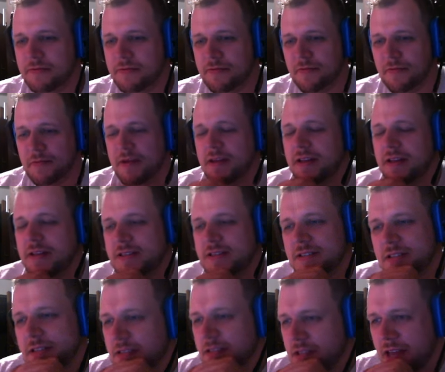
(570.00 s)
me it's
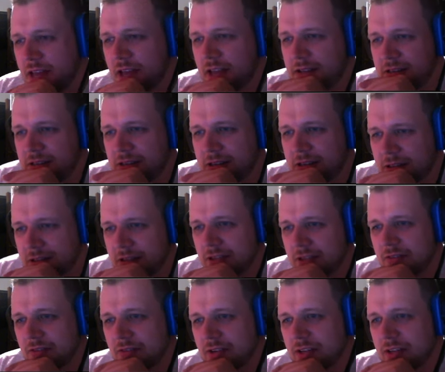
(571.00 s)
it's eight in the
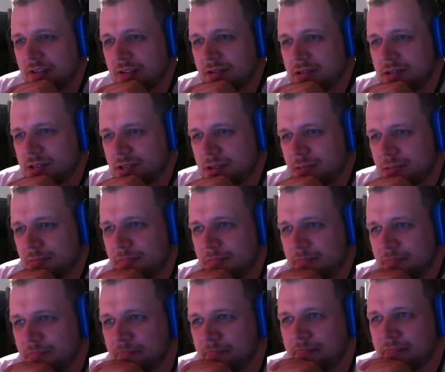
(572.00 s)
evening, so
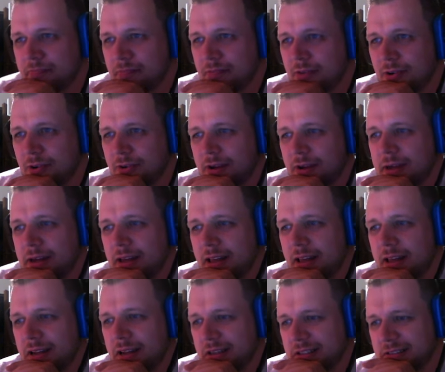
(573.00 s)
already
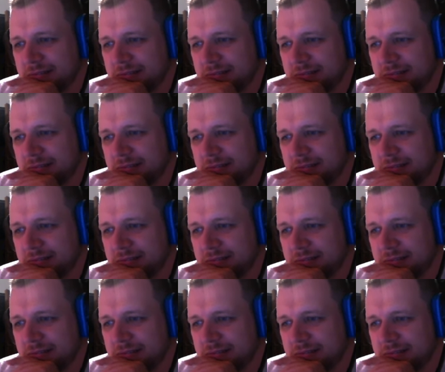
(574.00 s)
late.